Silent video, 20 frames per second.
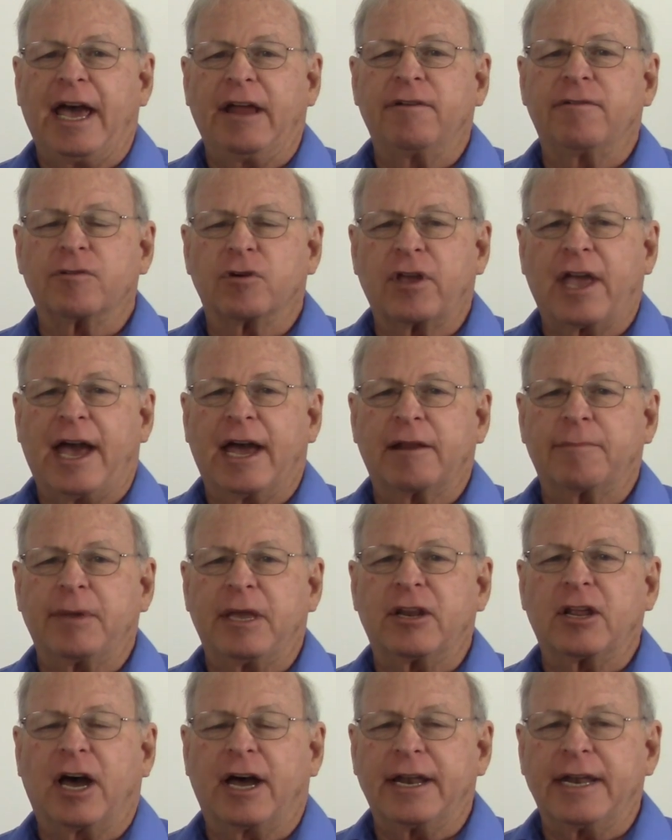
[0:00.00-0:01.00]
at
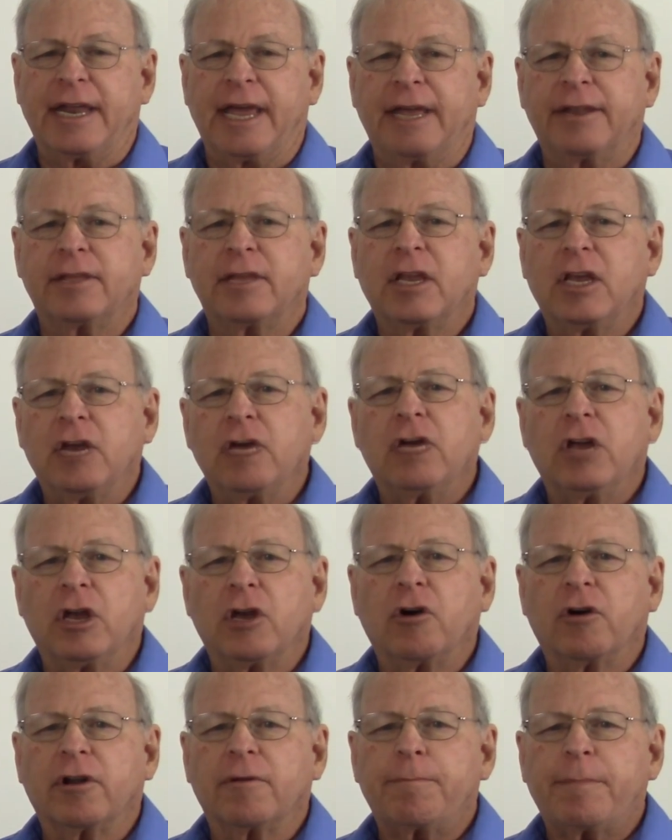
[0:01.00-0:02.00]
vocademy.net, you can
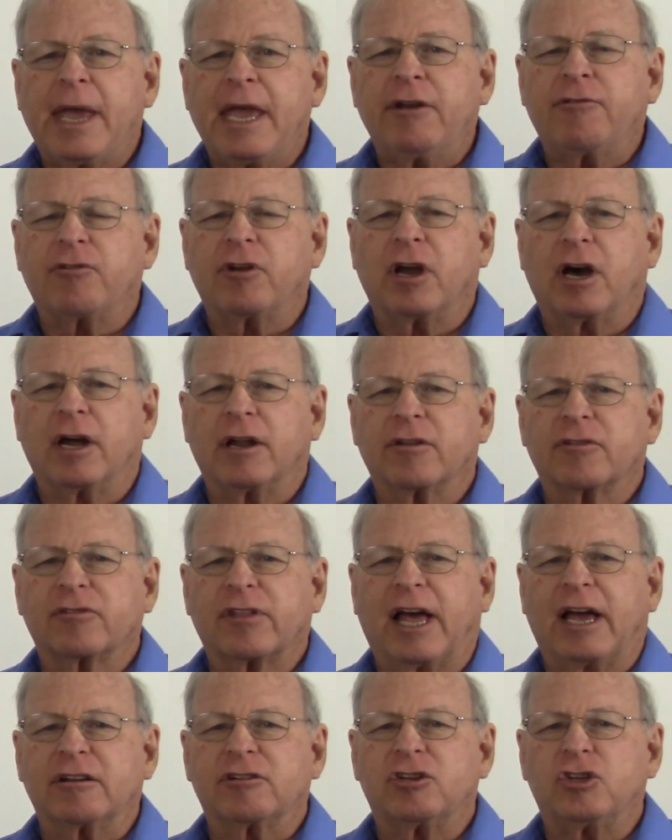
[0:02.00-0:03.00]
go to Patreon
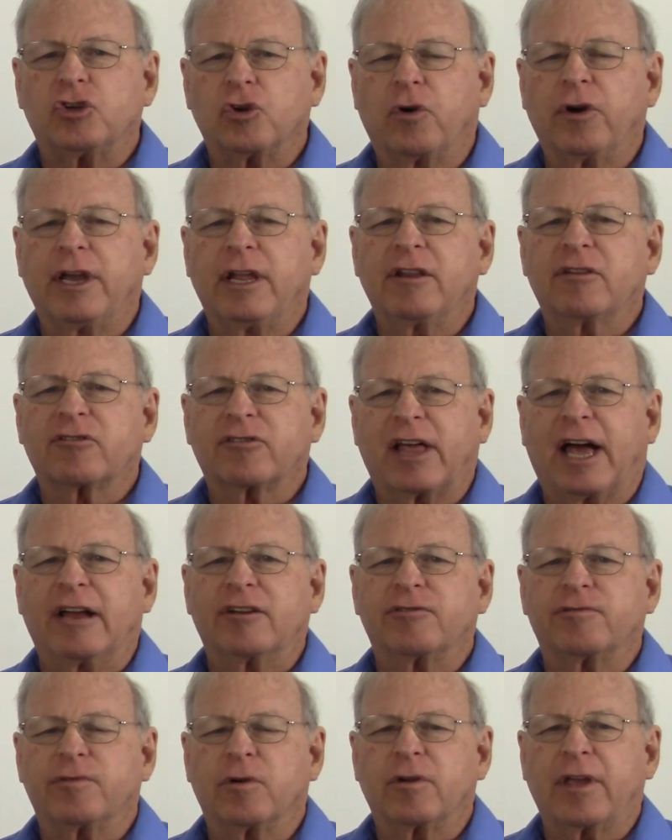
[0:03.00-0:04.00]
slash join
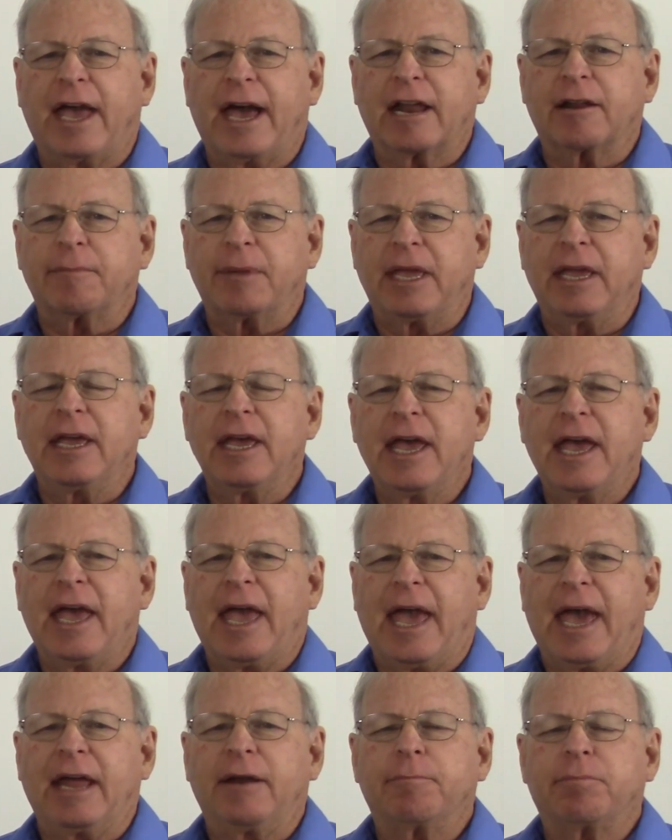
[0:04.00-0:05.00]
slash vocademy
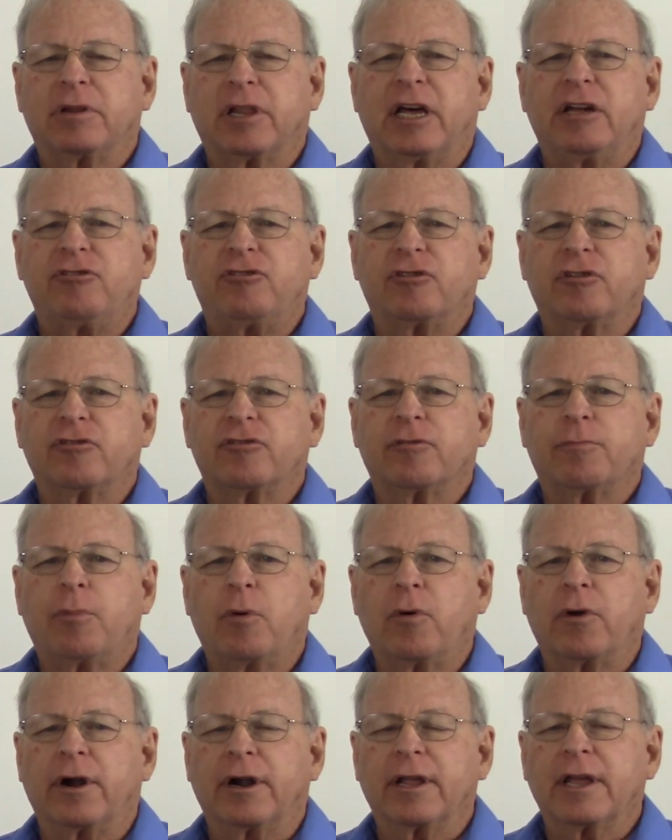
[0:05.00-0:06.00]
and pledge your
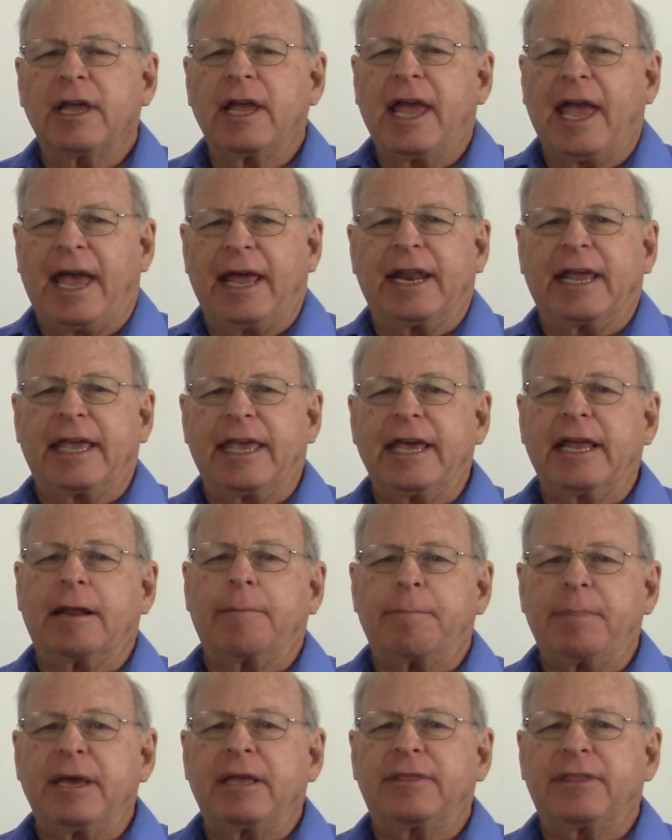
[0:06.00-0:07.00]
support. And again, a
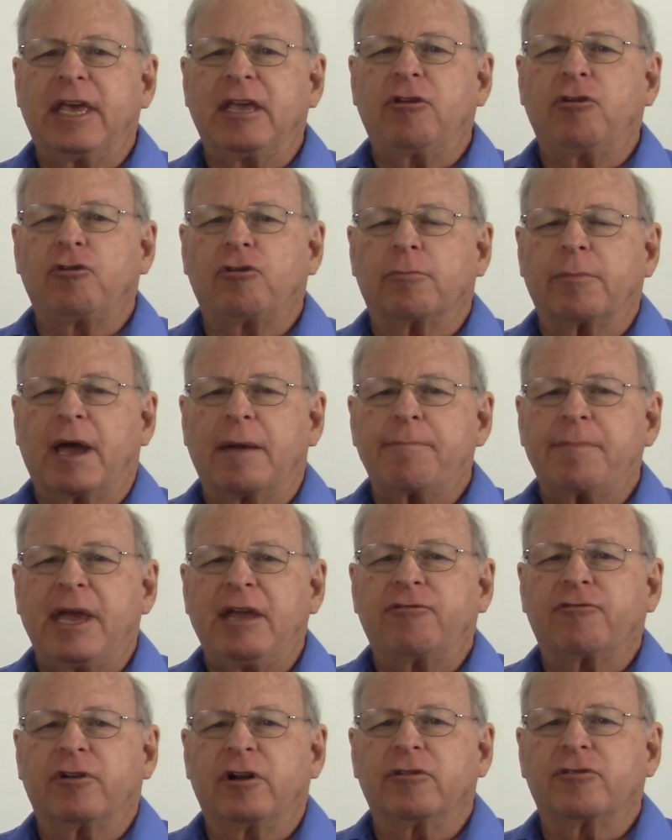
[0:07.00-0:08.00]
big thank you to my
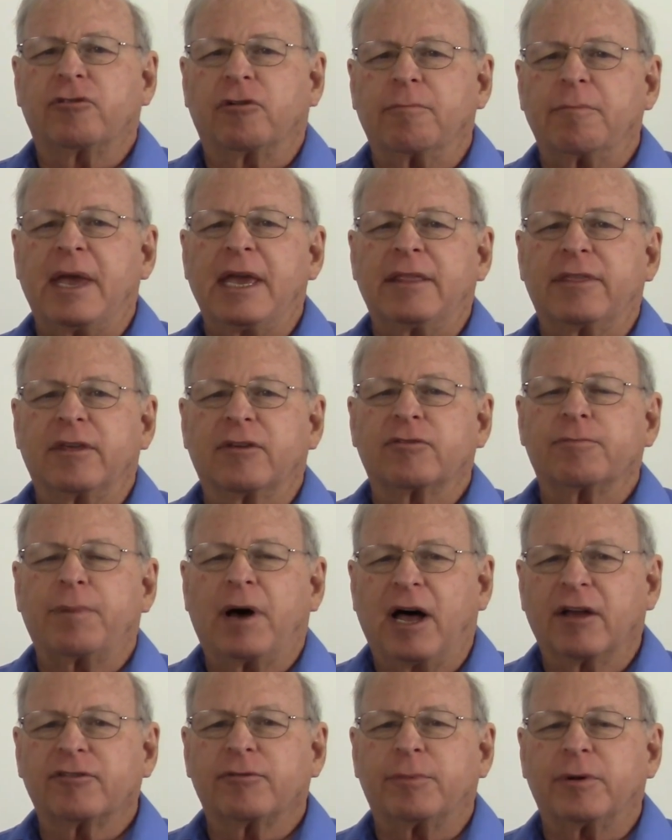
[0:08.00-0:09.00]
patrons who make this
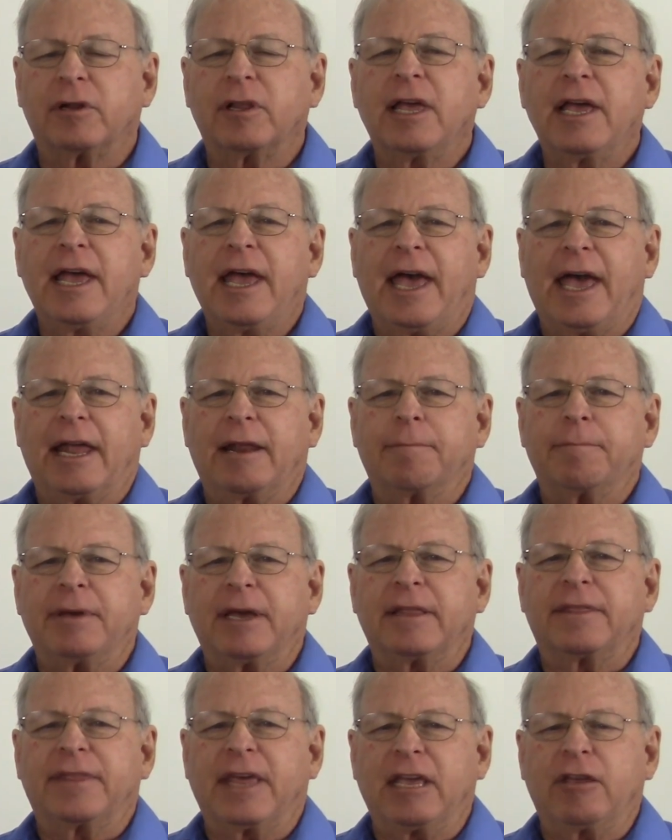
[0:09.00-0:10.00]
possible, and a
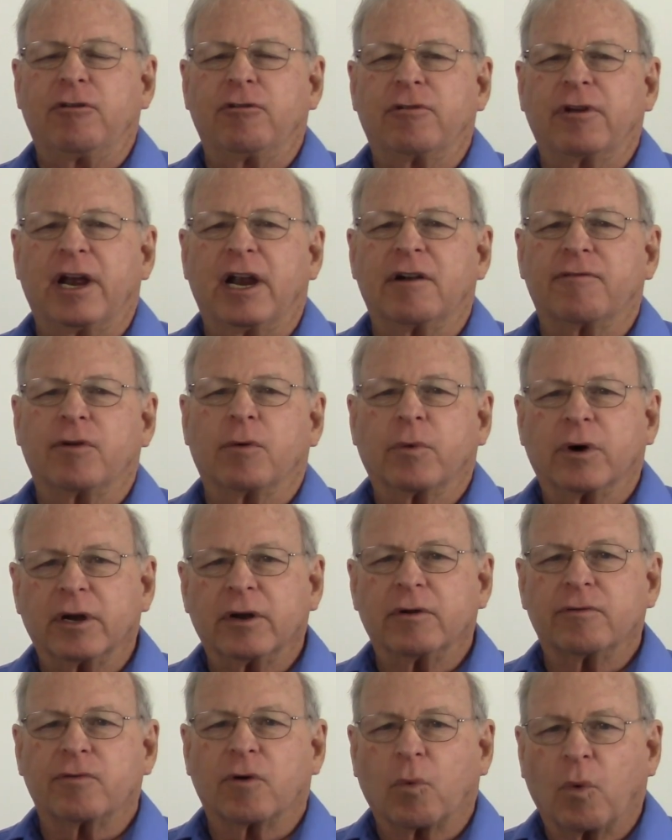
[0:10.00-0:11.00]
big thank you to
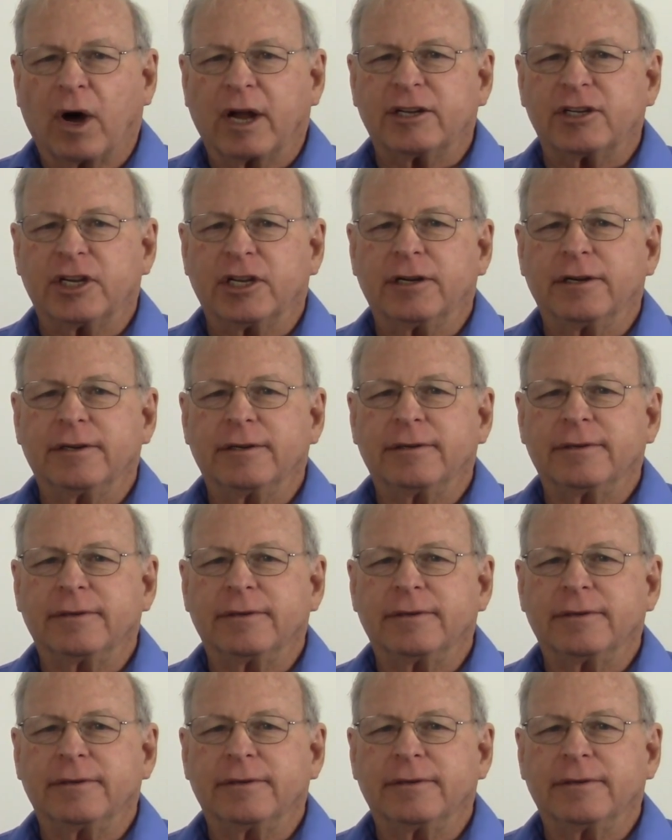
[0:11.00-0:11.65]
everyone for watching.